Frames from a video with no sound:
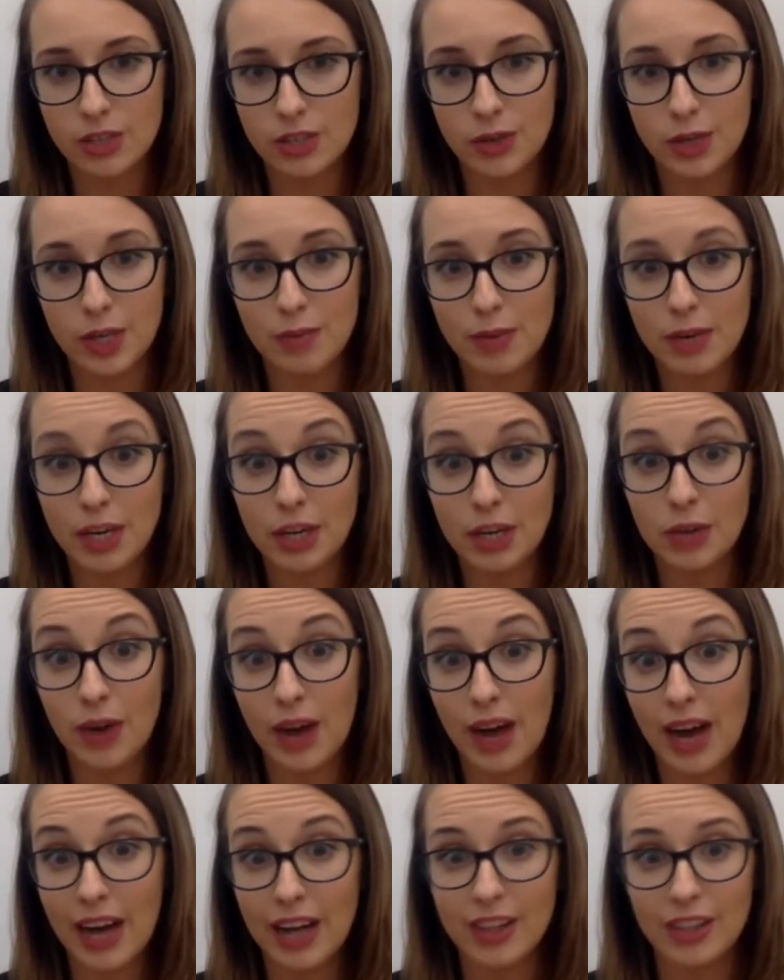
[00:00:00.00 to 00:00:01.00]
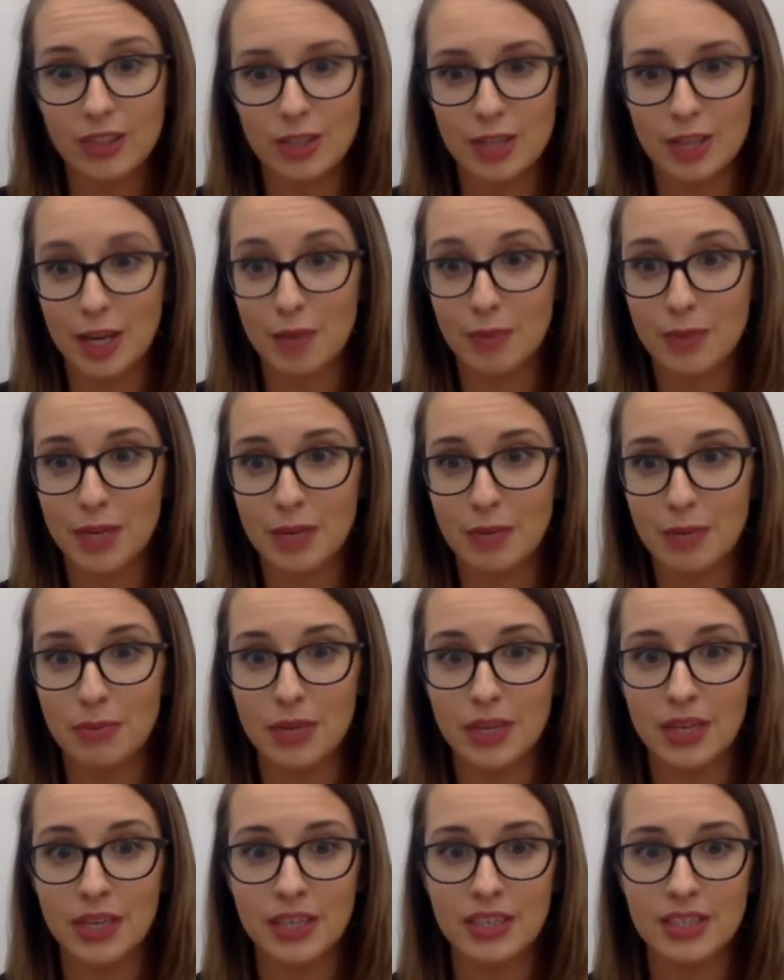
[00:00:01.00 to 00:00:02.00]
So anybody who had those
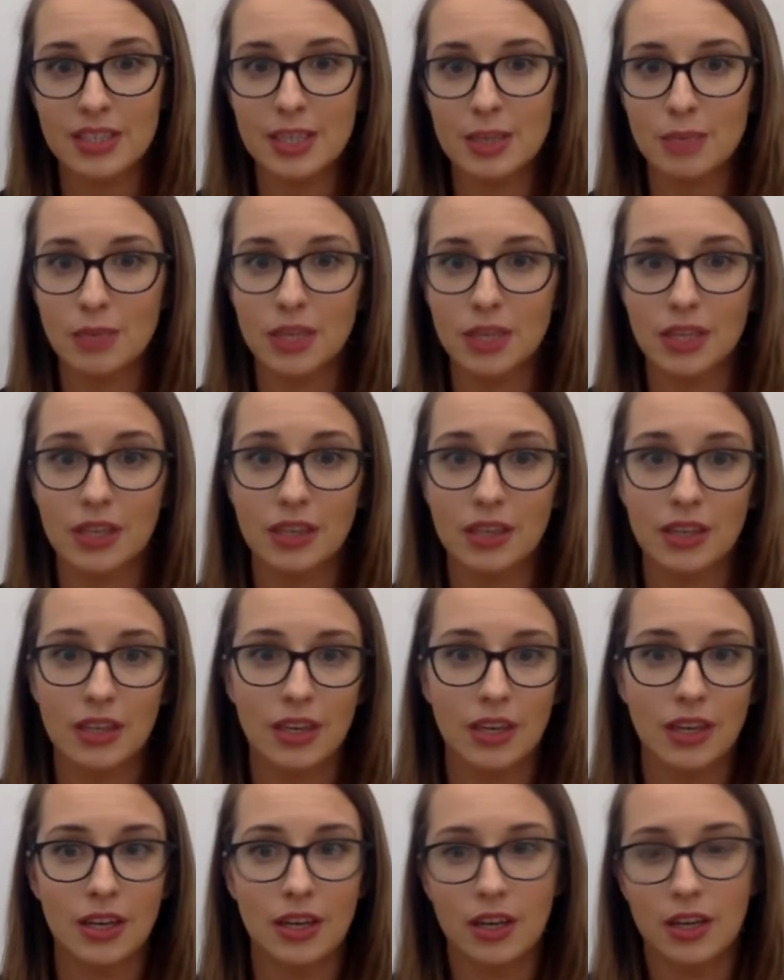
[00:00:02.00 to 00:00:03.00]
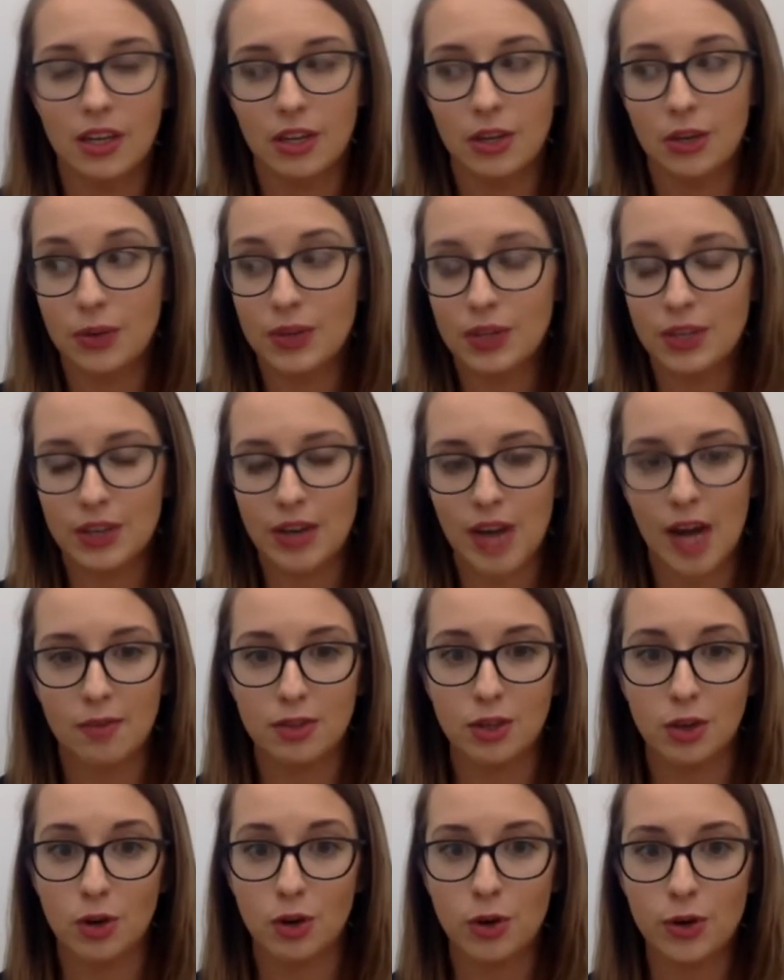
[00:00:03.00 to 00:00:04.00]
Airbnbs, you either have
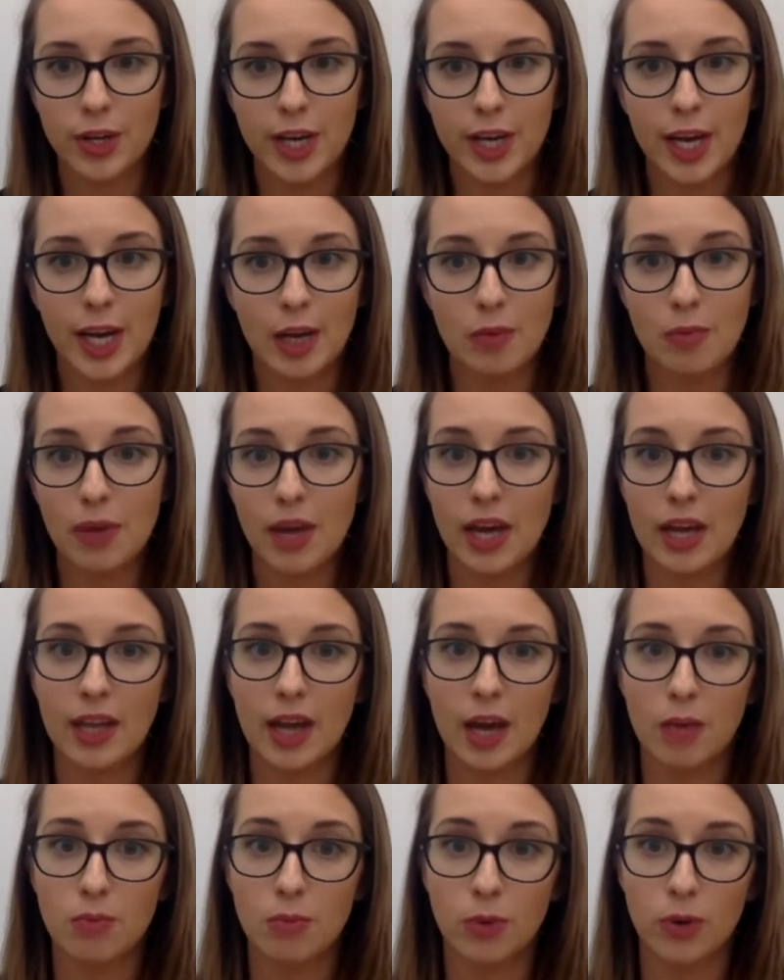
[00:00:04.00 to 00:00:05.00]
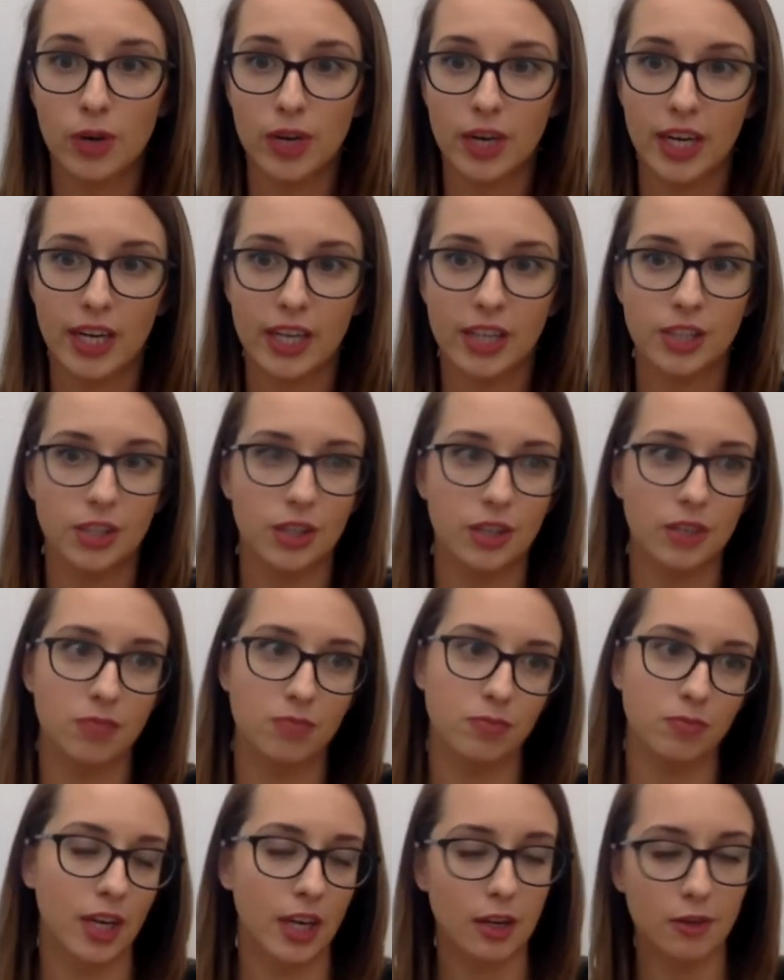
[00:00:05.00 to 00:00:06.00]
to hold it and pay that mortgage or
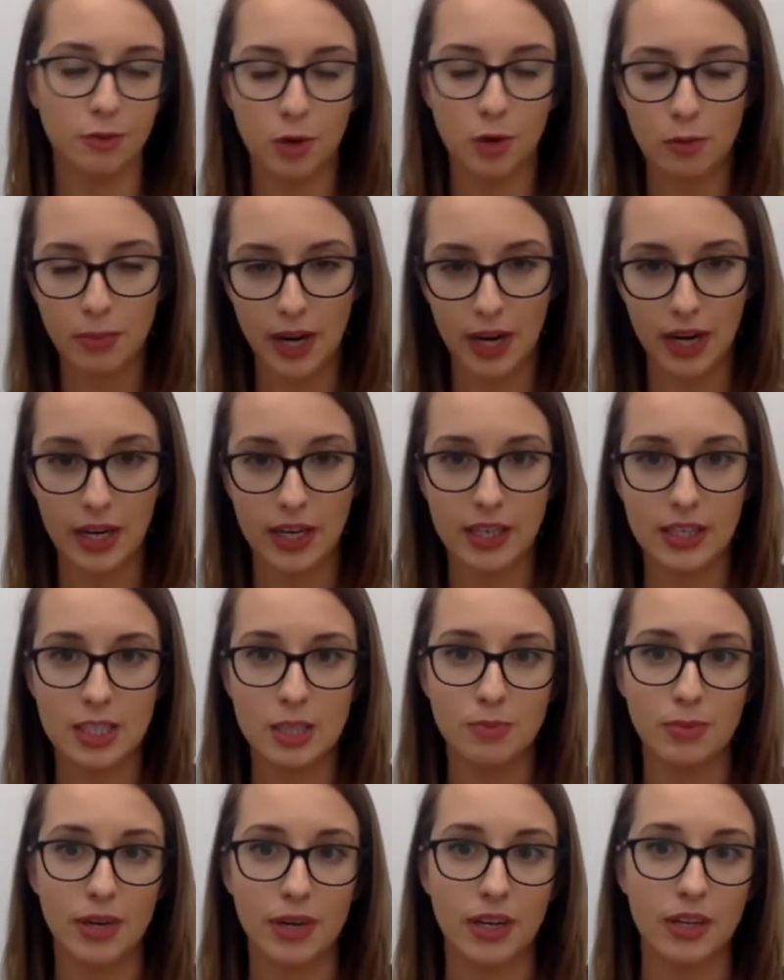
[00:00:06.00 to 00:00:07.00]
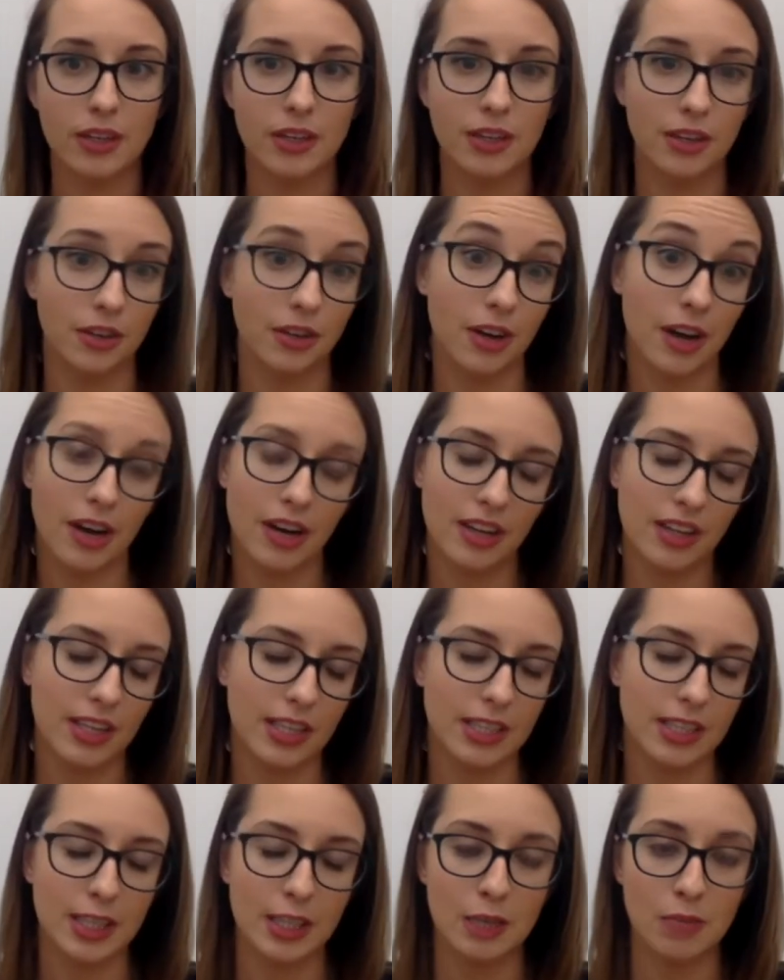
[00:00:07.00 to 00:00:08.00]
get a forbearance, but you're not
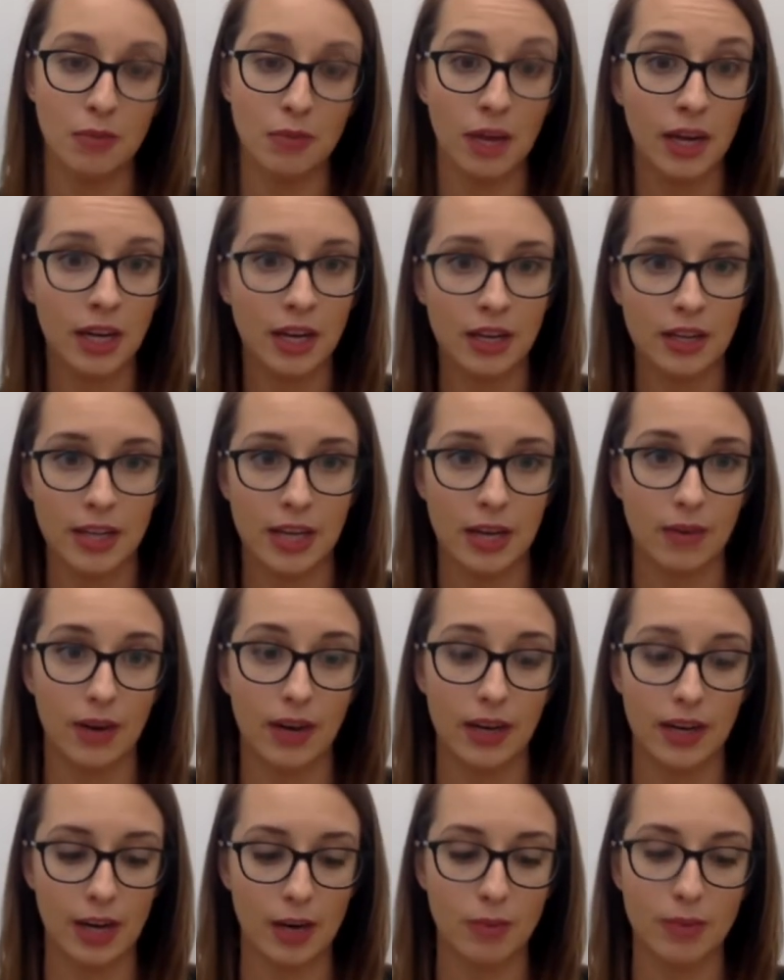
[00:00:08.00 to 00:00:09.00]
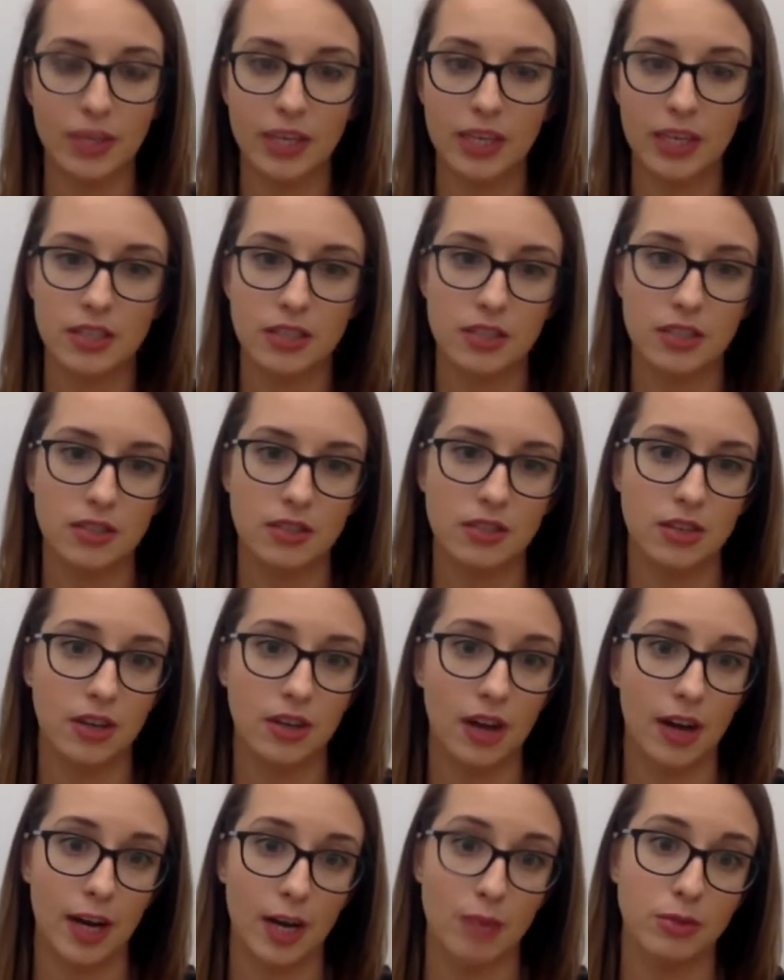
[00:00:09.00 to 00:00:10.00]
collecting the money on that right now because you're
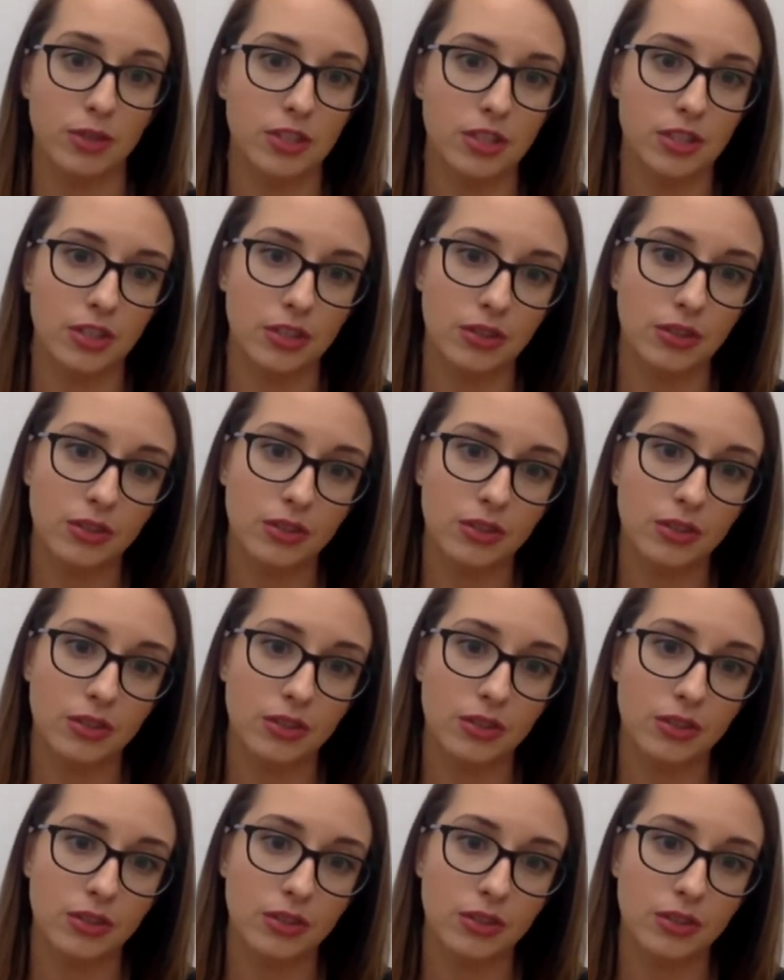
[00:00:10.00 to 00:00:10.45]
not able to.